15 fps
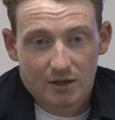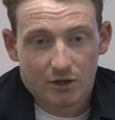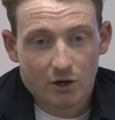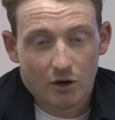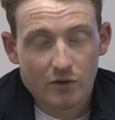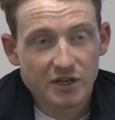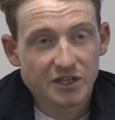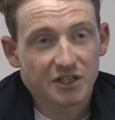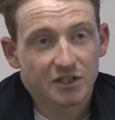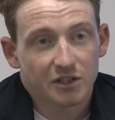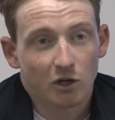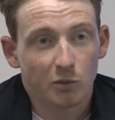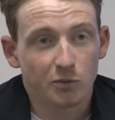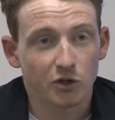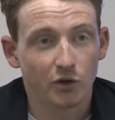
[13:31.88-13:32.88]
you know, this is
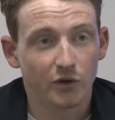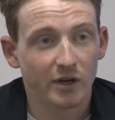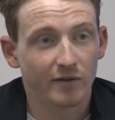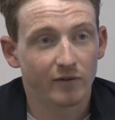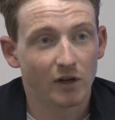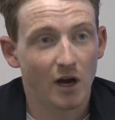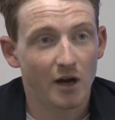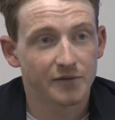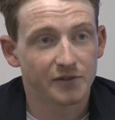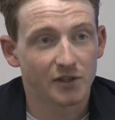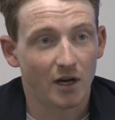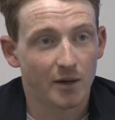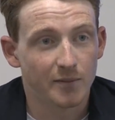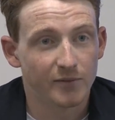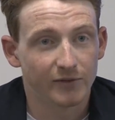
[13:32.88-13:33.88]
an opportunity of a
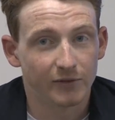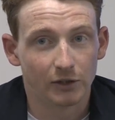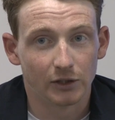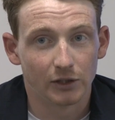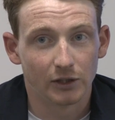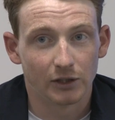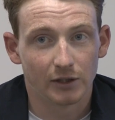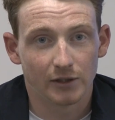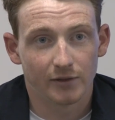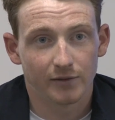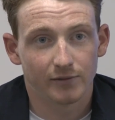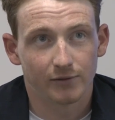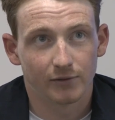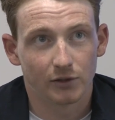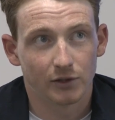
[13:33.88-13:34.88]
lifetime for
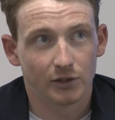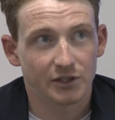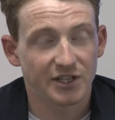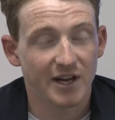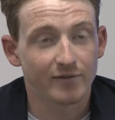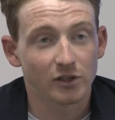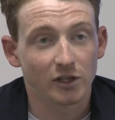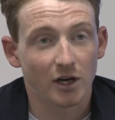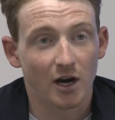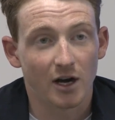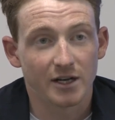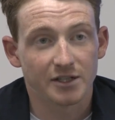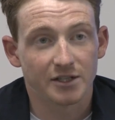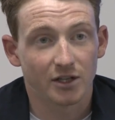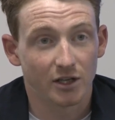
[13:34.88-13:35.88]
for seven
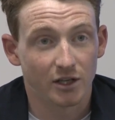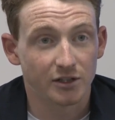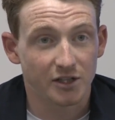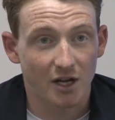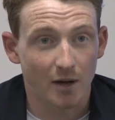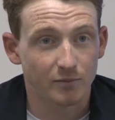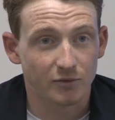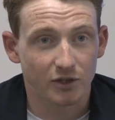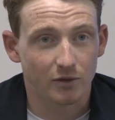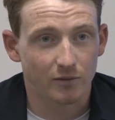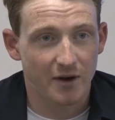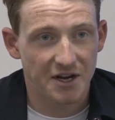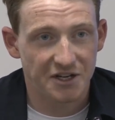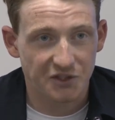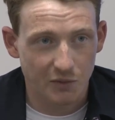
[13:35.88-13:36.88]
guys that had come to the
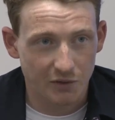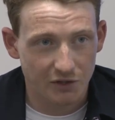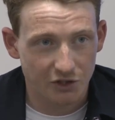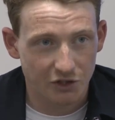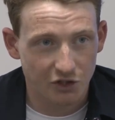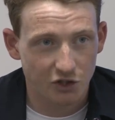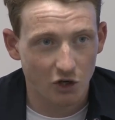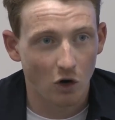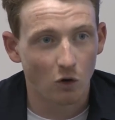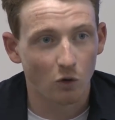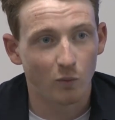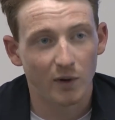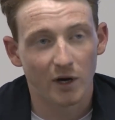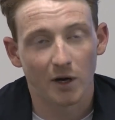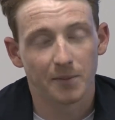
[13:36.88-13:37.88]
race with the
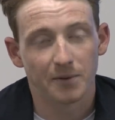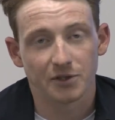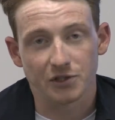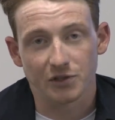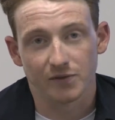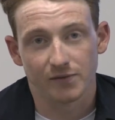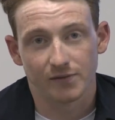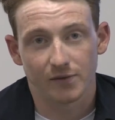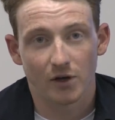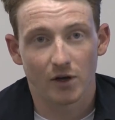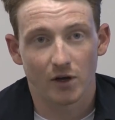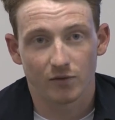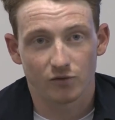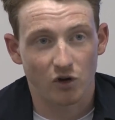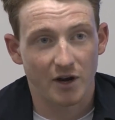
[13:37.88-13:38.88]
sole purpose of,
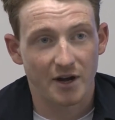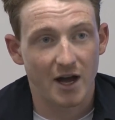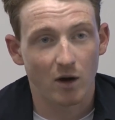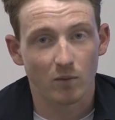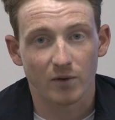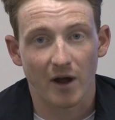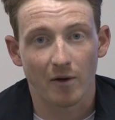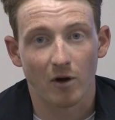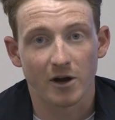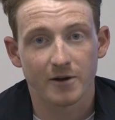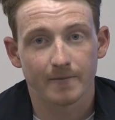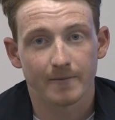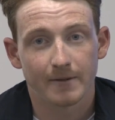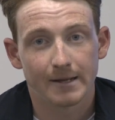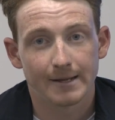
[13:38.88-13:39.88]
of trying to help
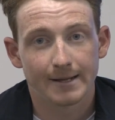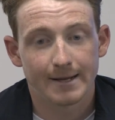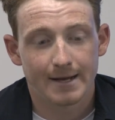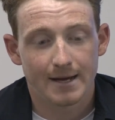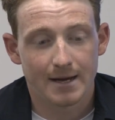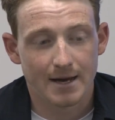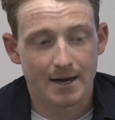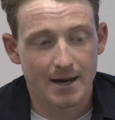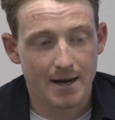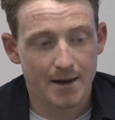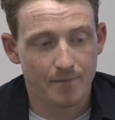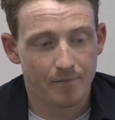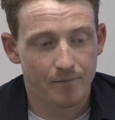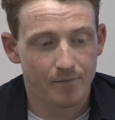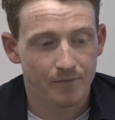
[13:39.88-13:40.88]
Geraint.
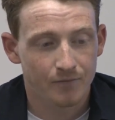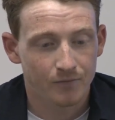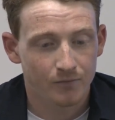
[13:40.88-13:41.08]
Um,